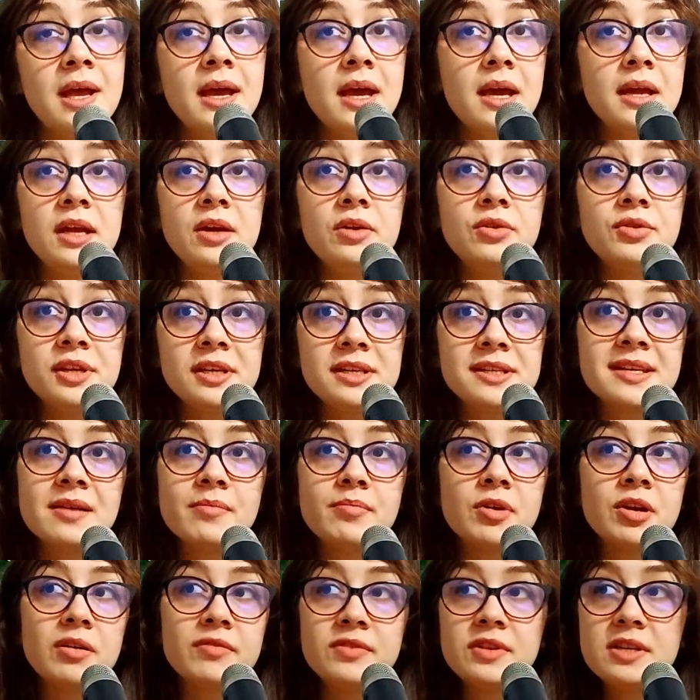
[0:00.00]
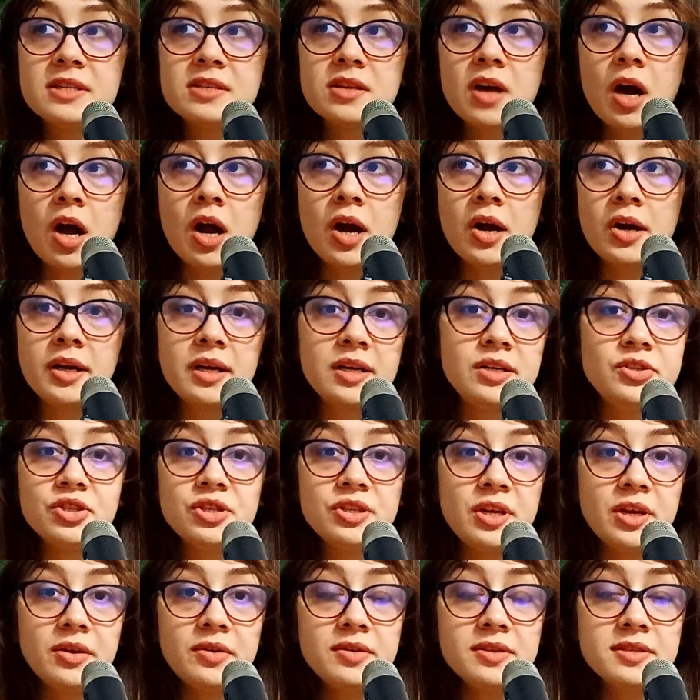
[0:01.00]
And a good example of this are
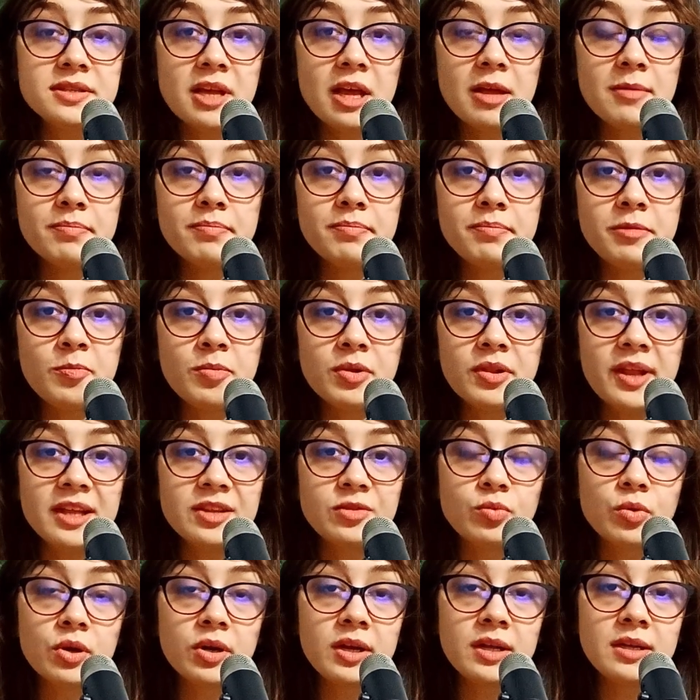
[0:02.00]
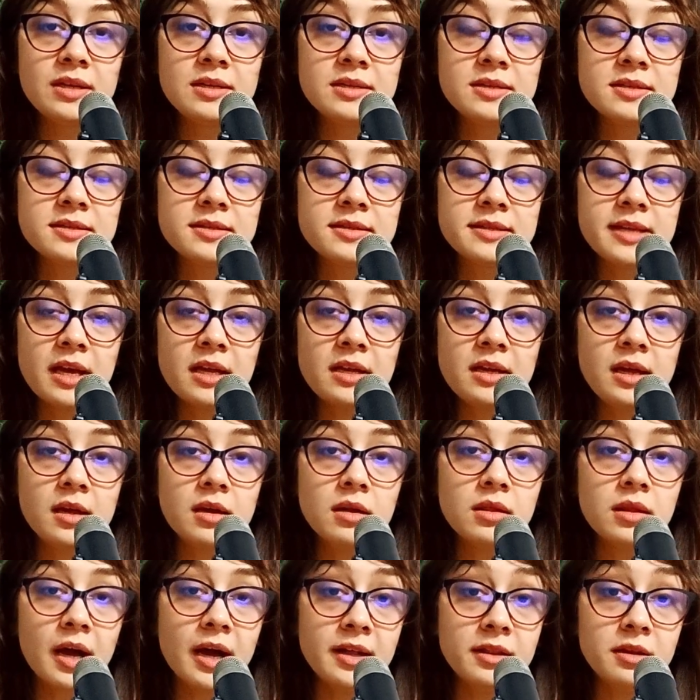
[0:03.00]
engineers and people that work in these
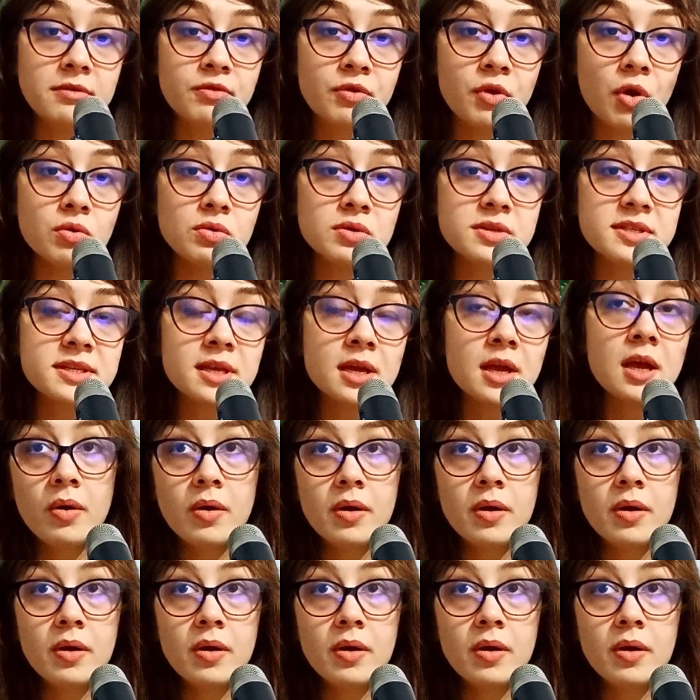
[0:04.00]
technical kind of roles.